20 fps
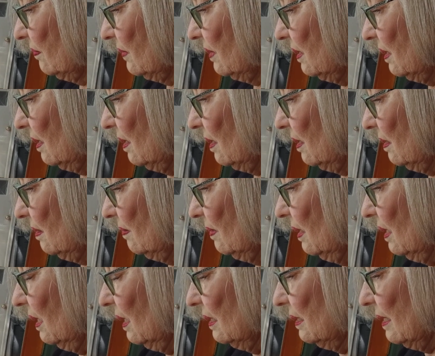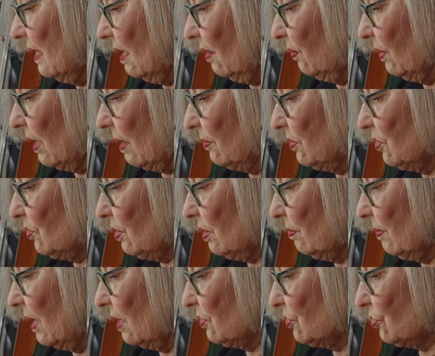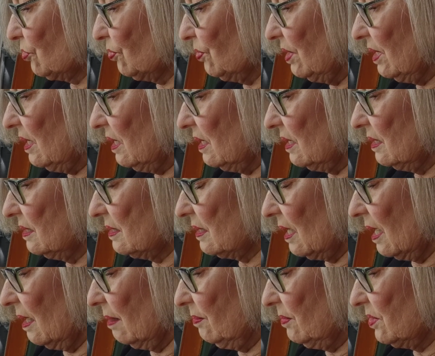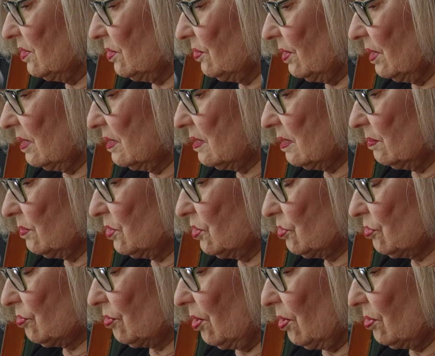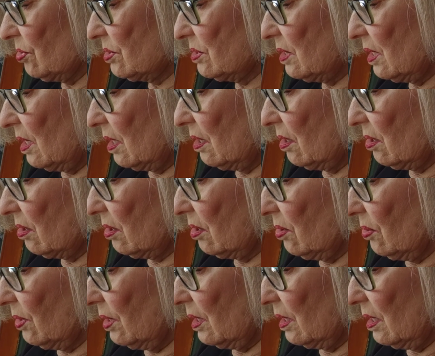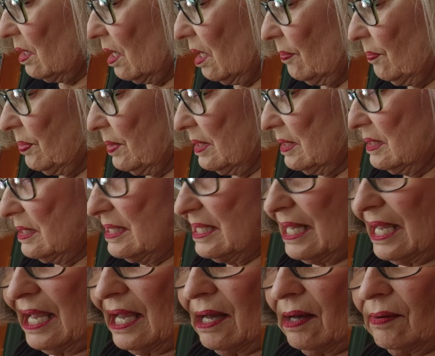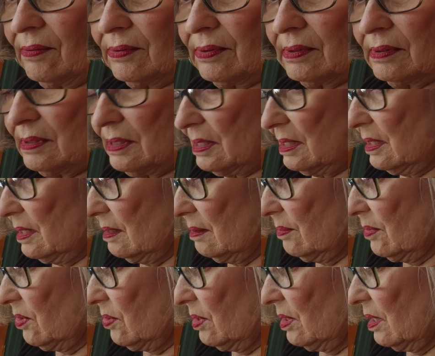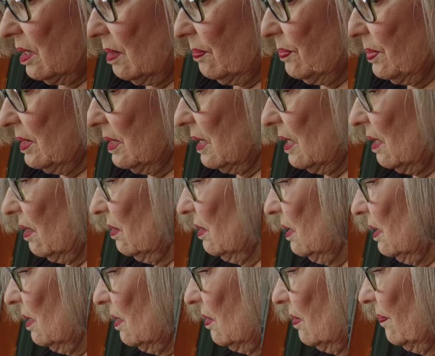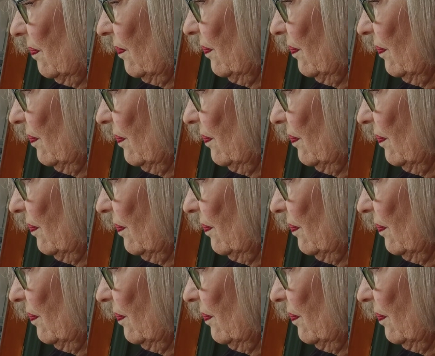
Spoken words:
Okay. Now when I'm doing my trees, I'm doing some strokes that are going up and down. See, I'm going up and down here.